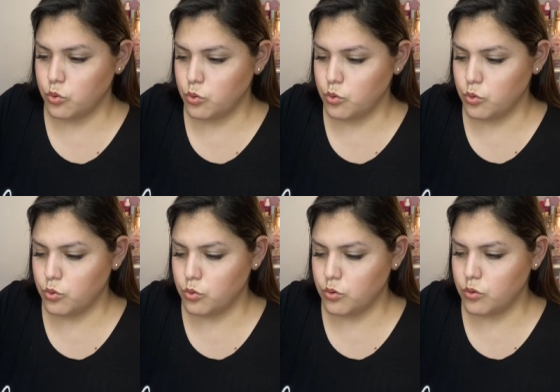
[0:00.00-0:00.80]

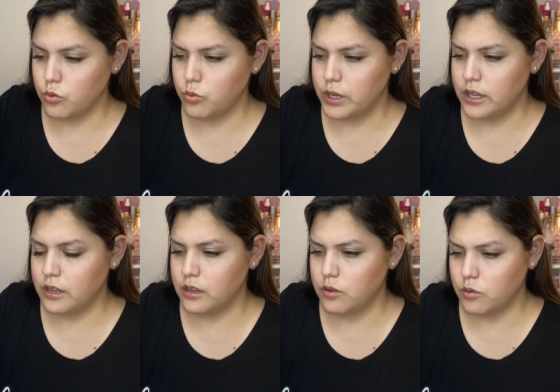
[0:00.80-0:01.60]
Oh,
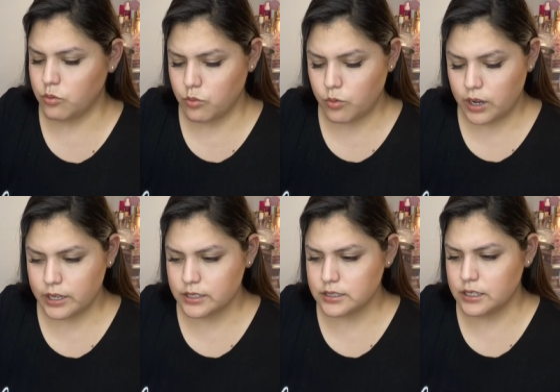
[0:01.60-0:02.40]
wait, why
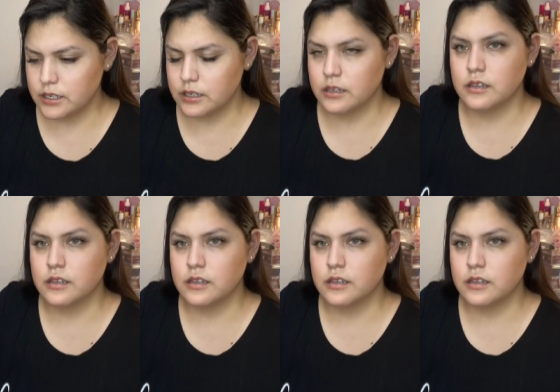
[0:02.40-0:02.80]
is it?